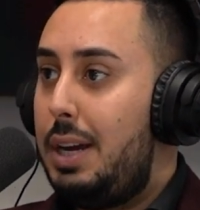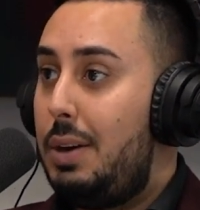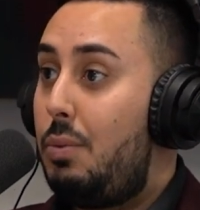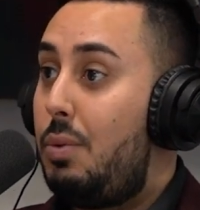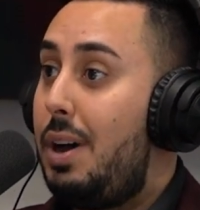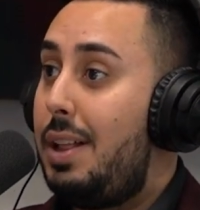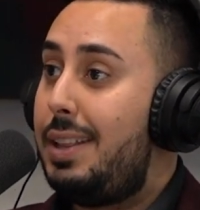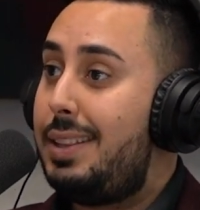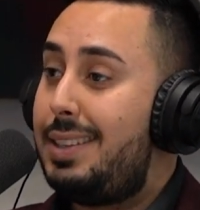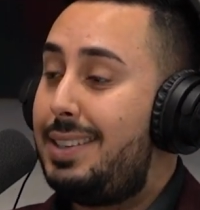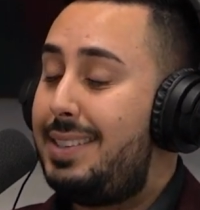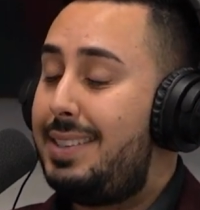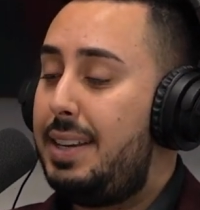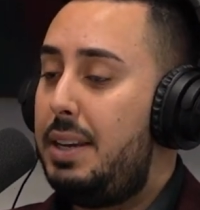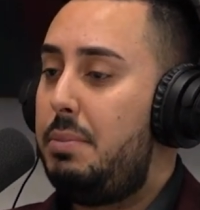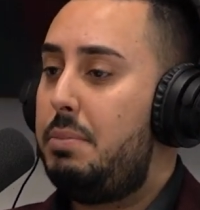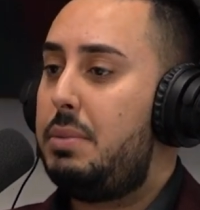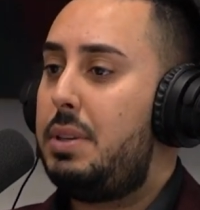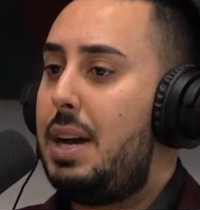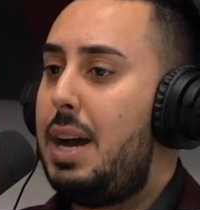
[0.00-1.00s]
While at the
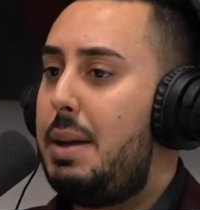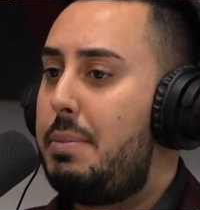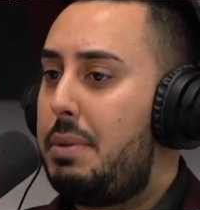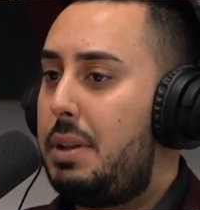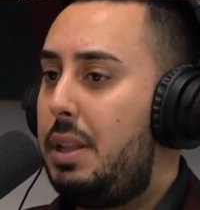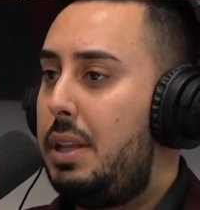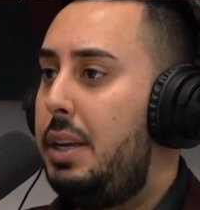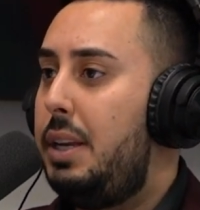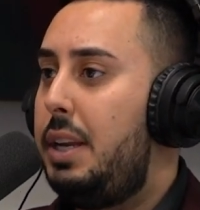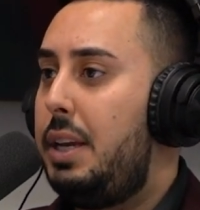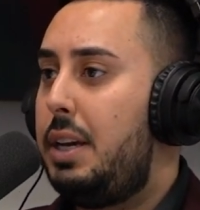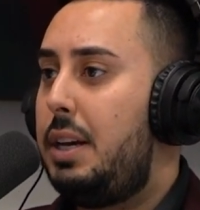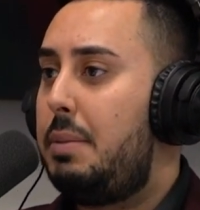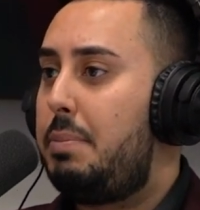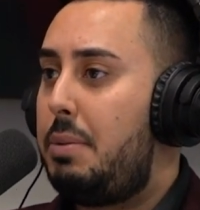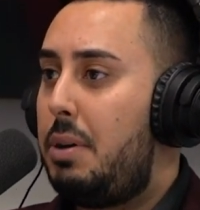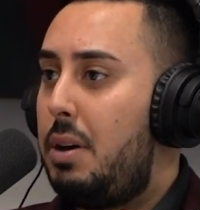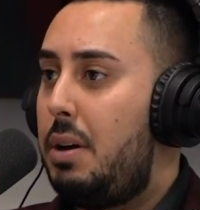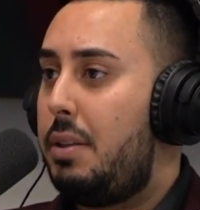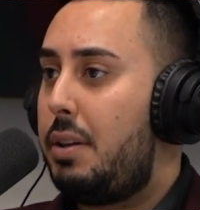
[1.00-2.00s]
same time cleaning
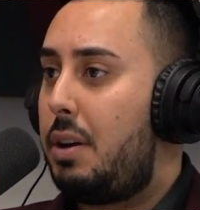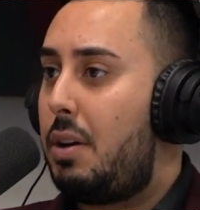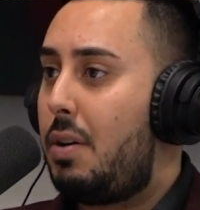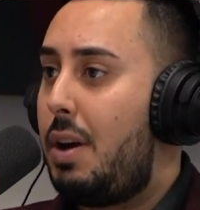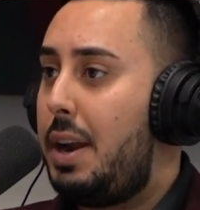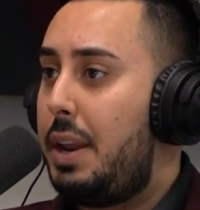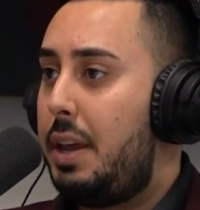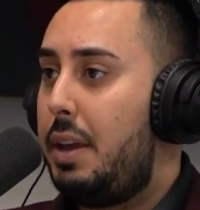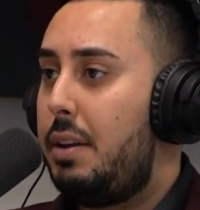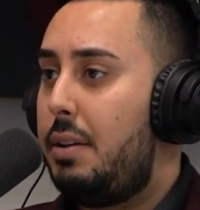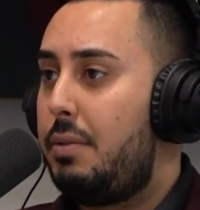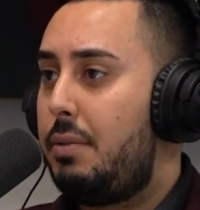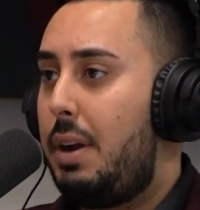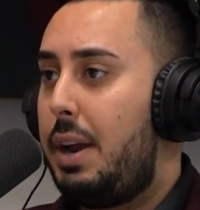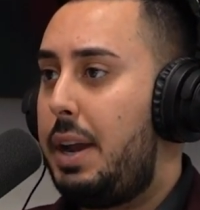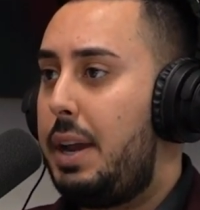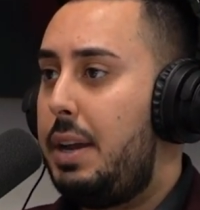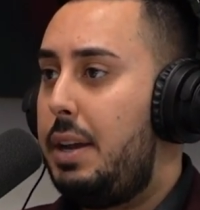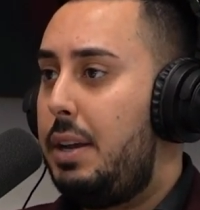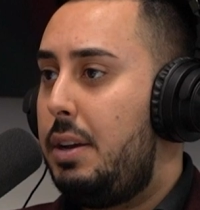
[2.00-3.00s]
up all the credit,
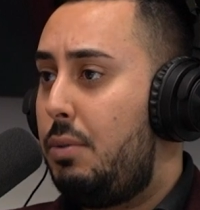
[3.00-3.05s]
right?